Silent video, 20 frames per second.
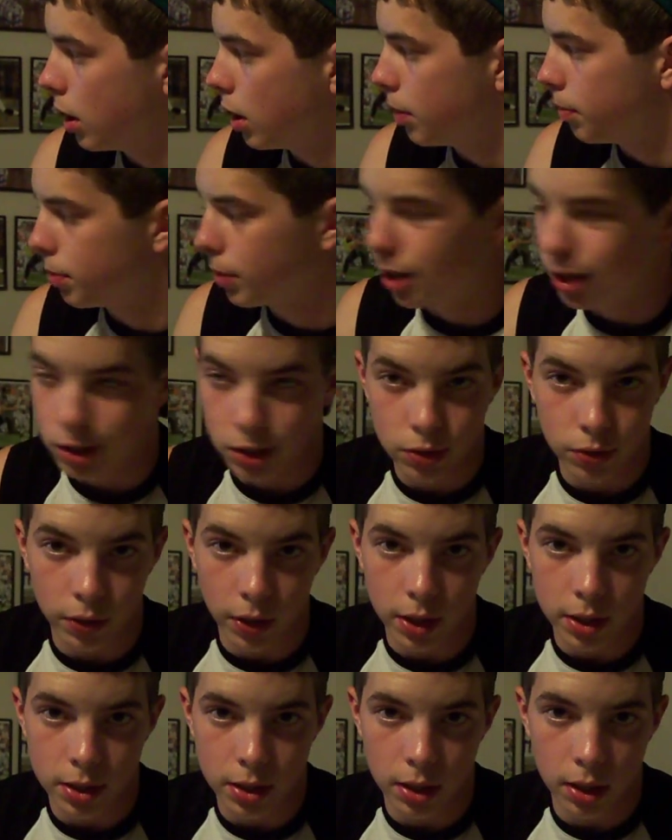Probably just
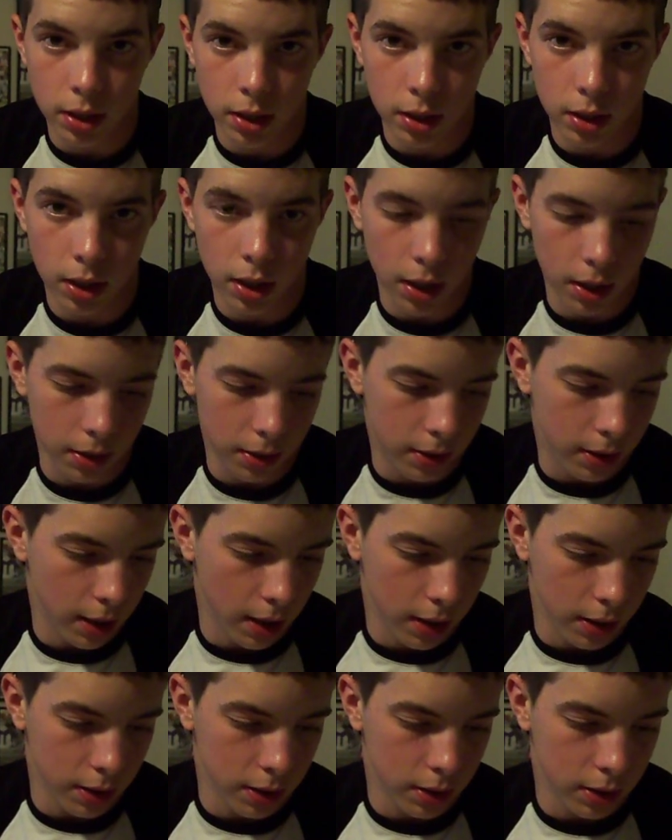resting it. I
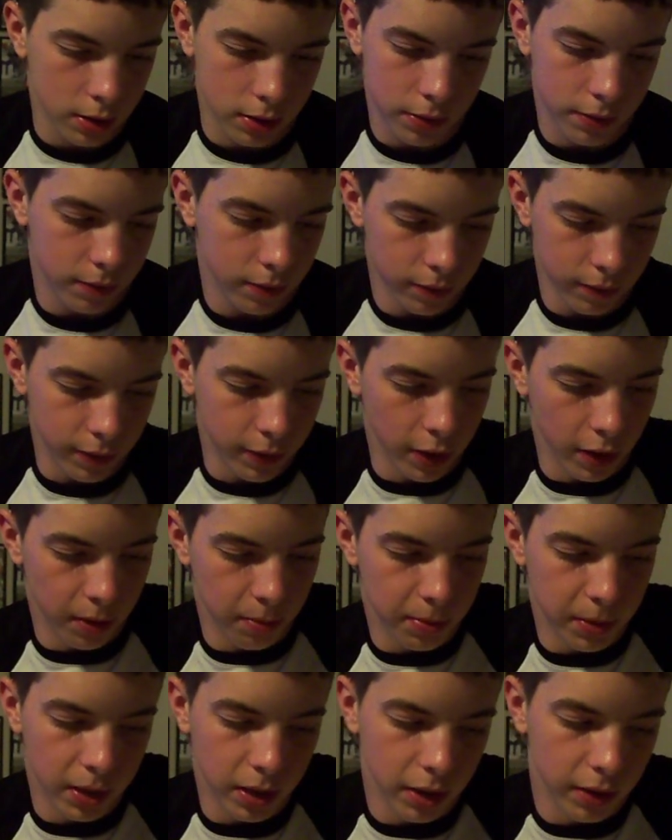doubt it's very
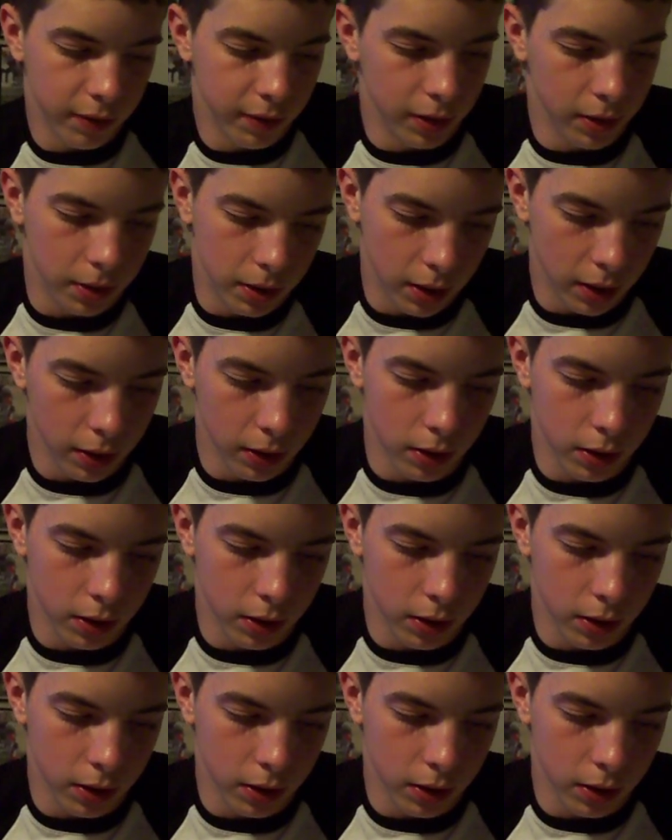big of a deal.